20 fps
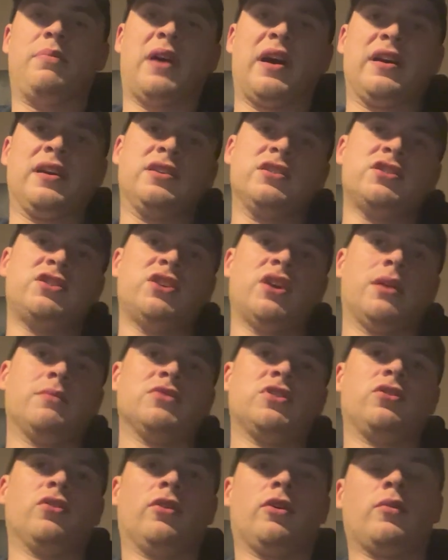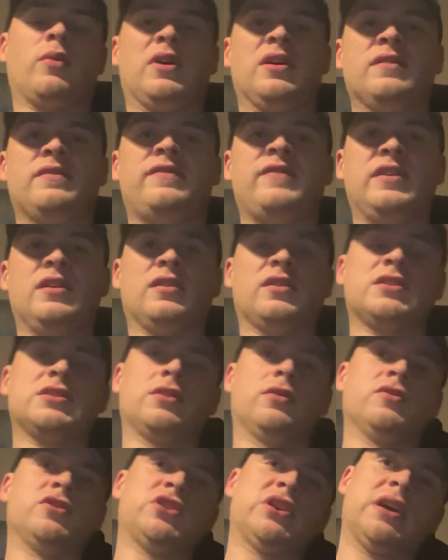Baez, James Duckworth, Felix
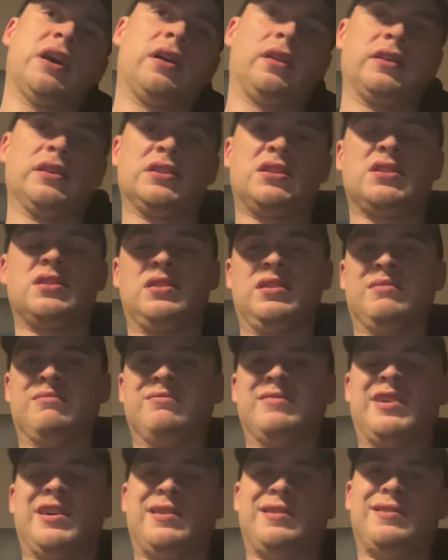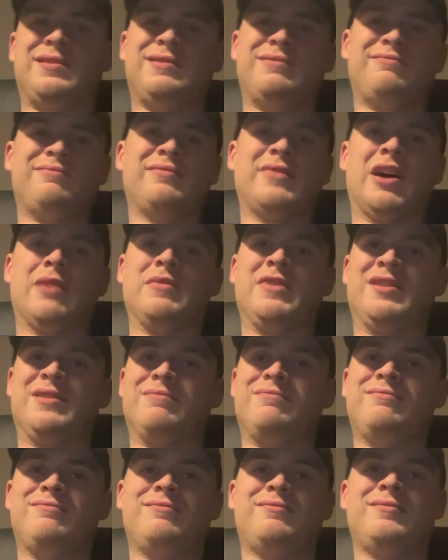Auger-Aliassime. I
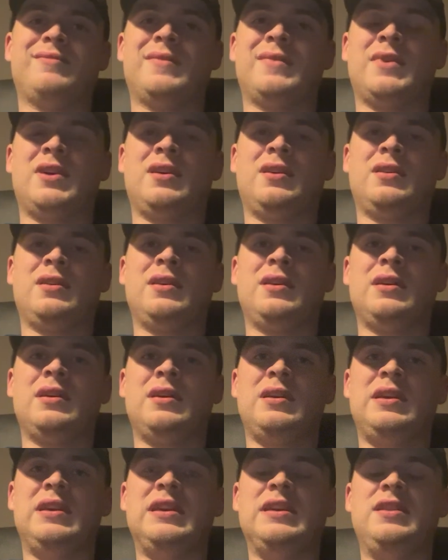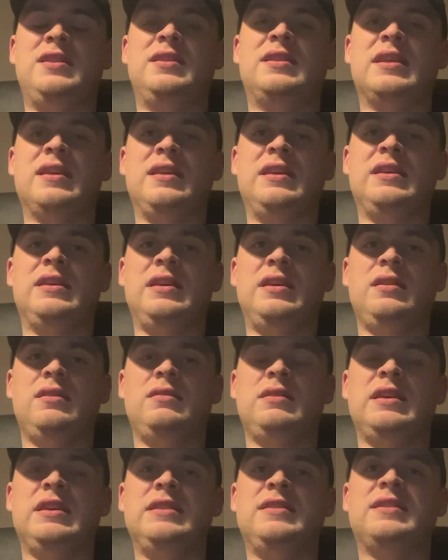mean, he
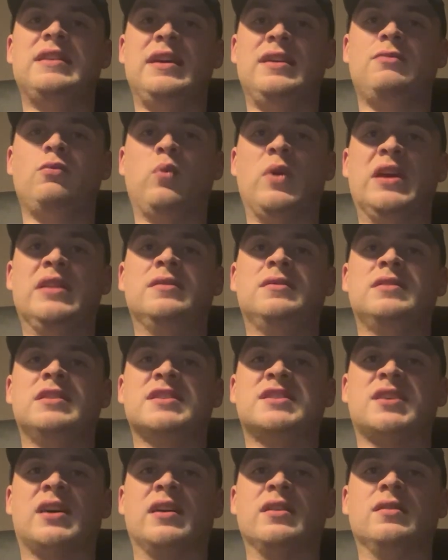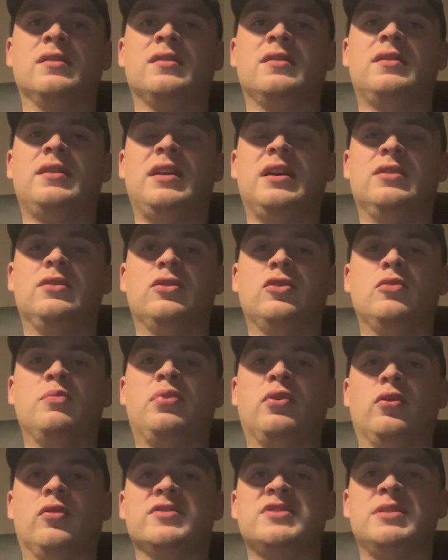did win the title in
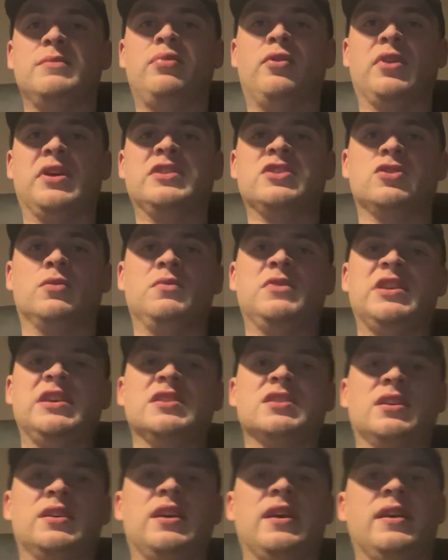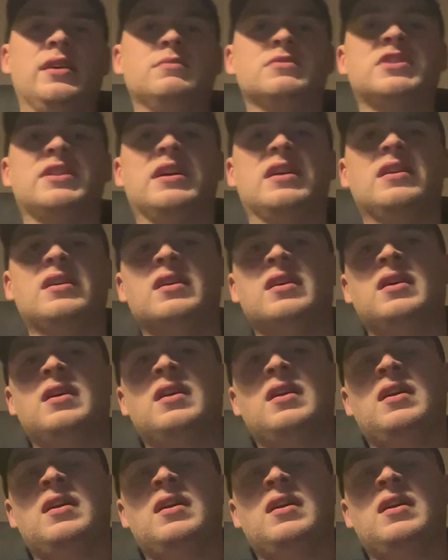Newport. He put in some decent games there.